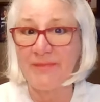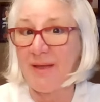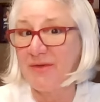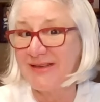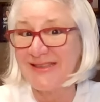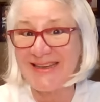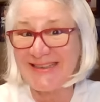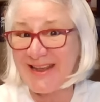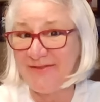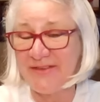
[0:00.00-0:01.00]
I'm going to say,
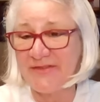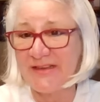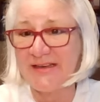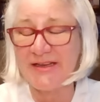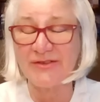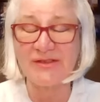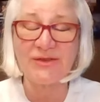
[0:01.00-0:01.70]
10-15 years.